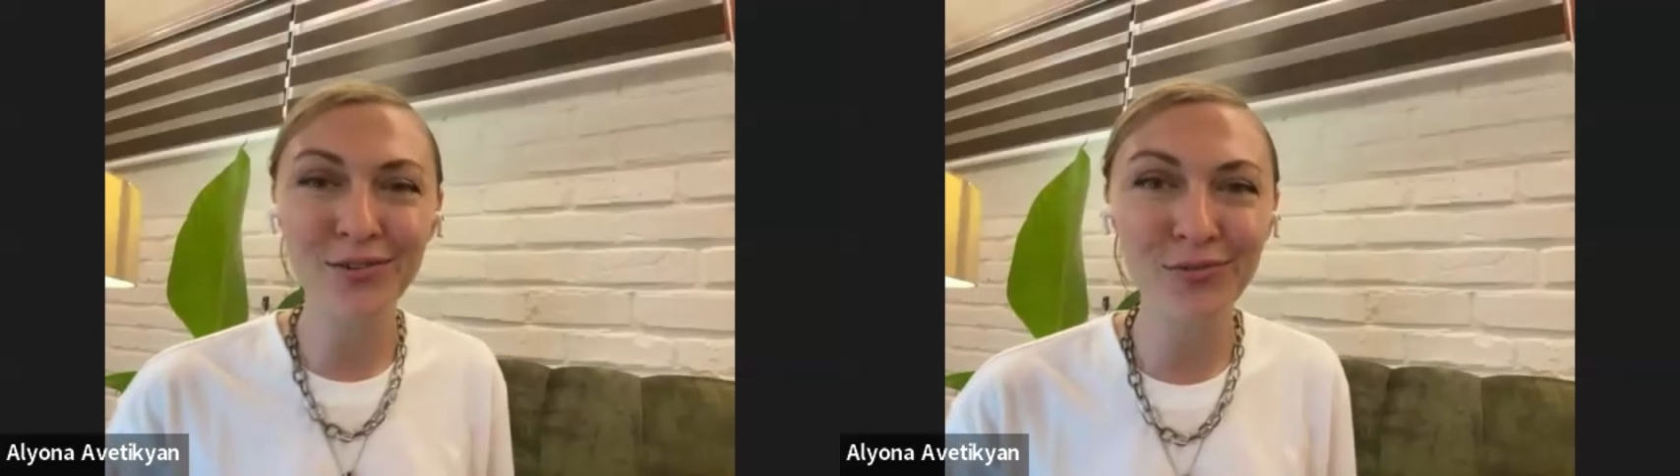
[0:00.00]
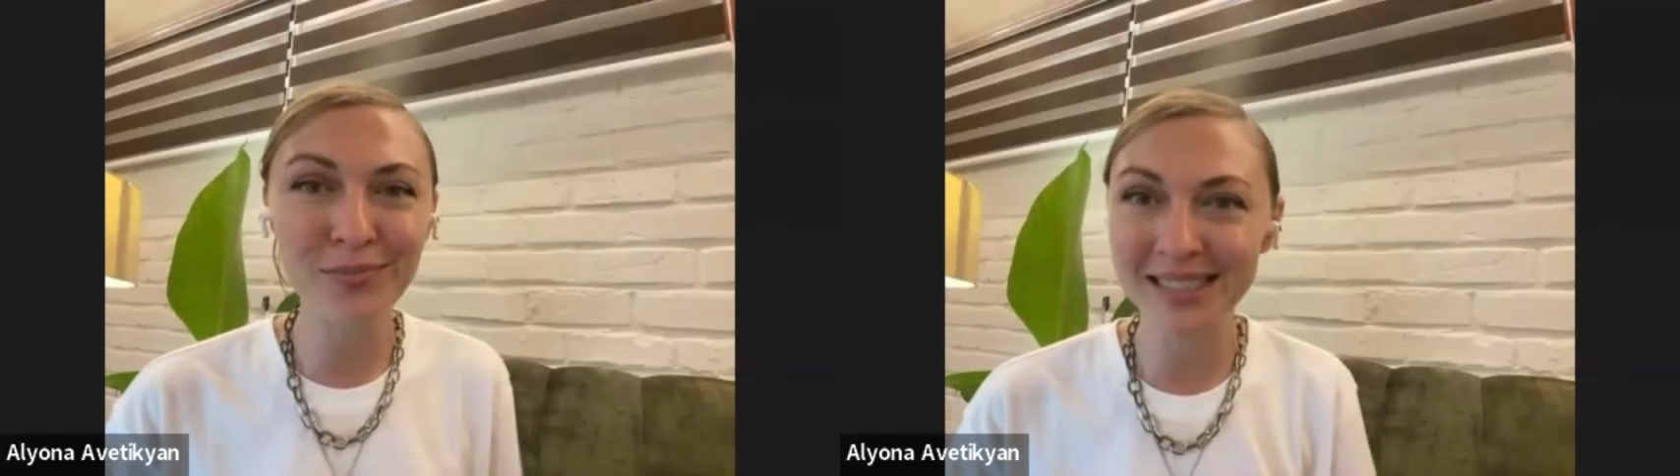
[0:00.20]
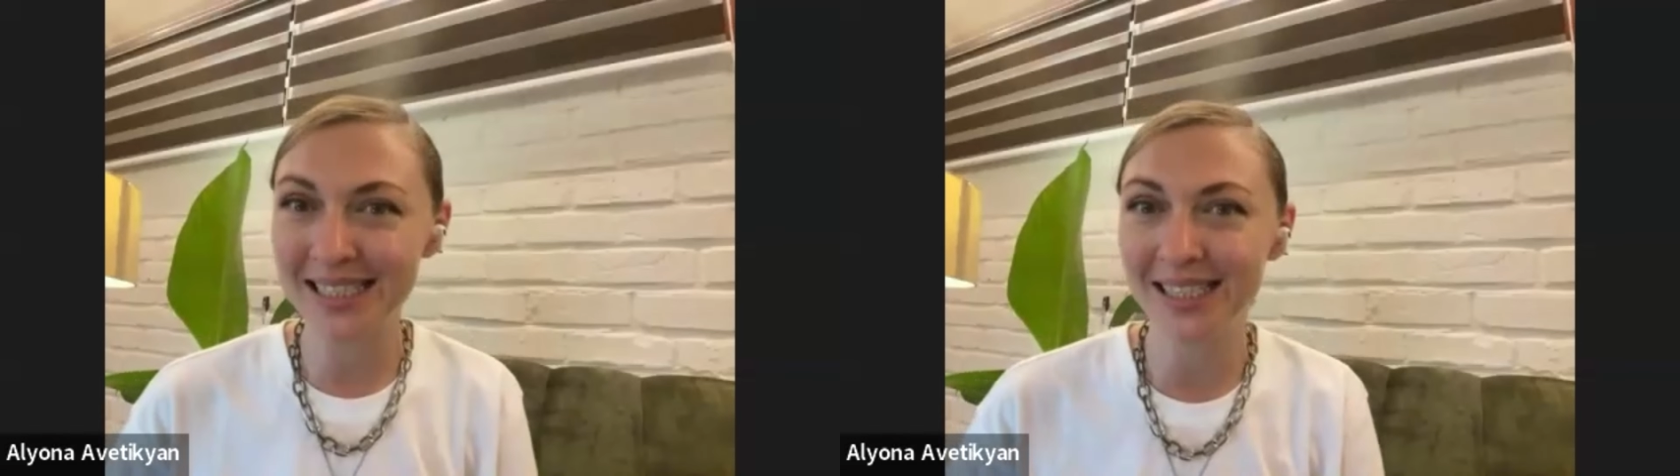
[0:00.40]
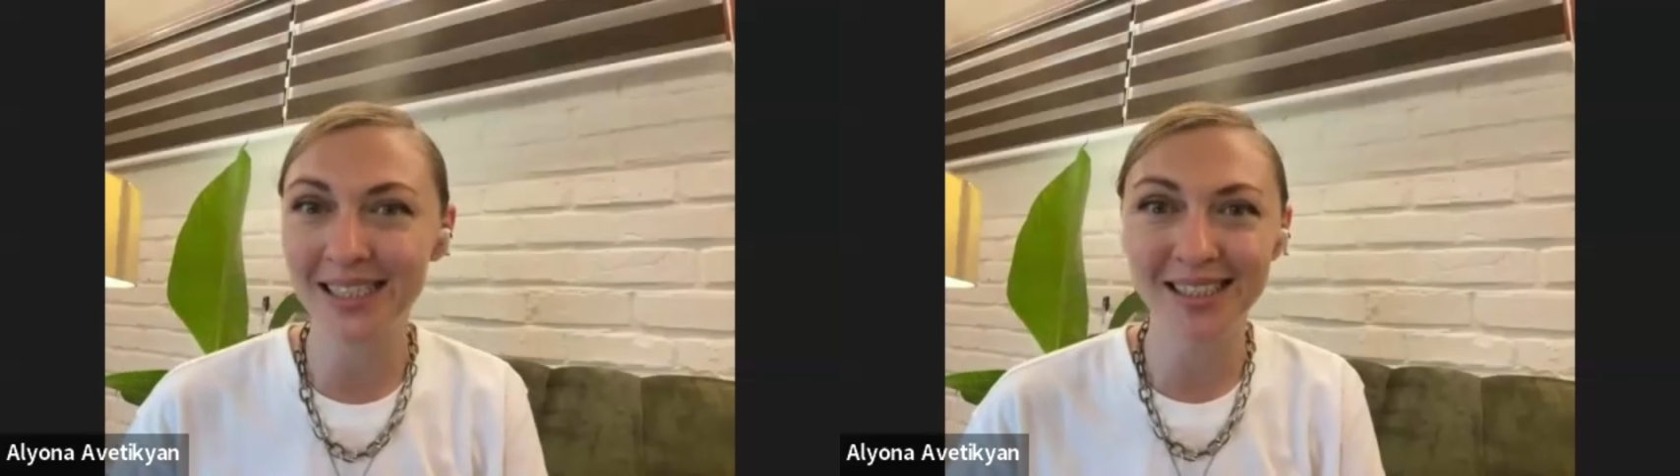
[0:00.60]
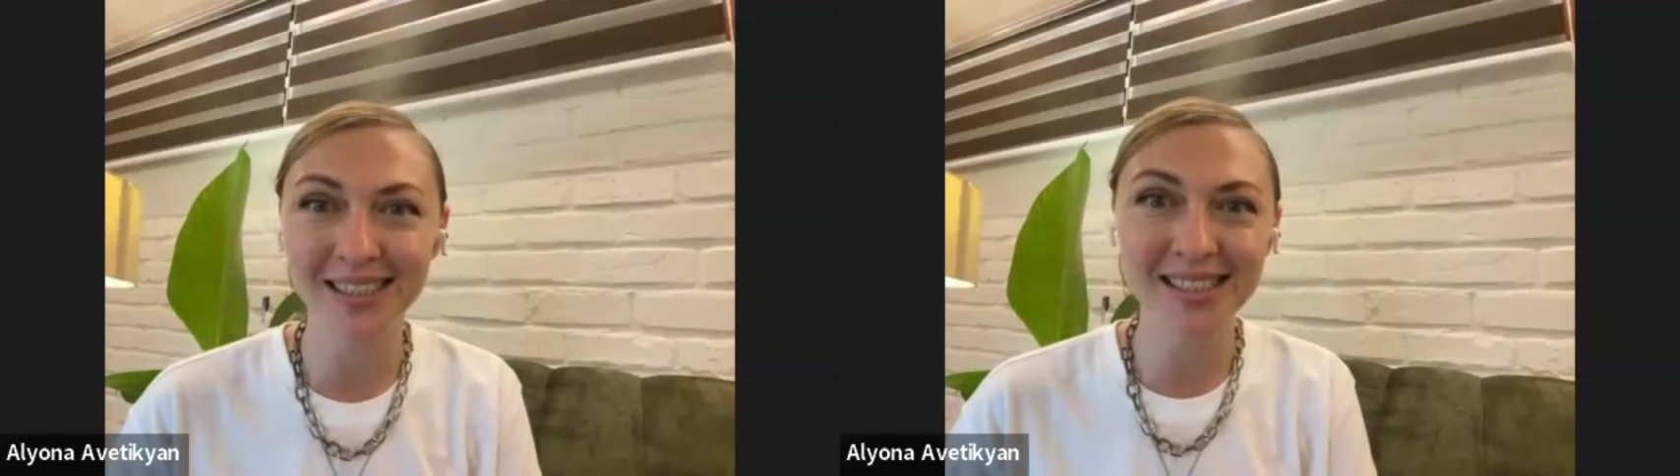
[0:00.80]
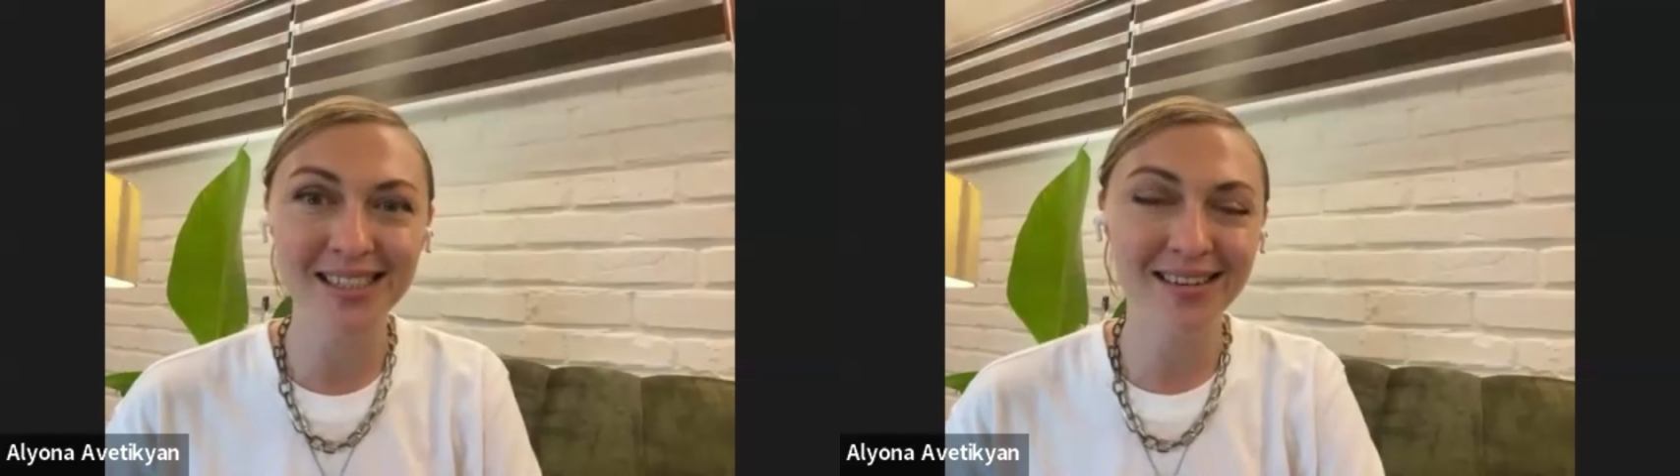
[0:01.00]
of materials,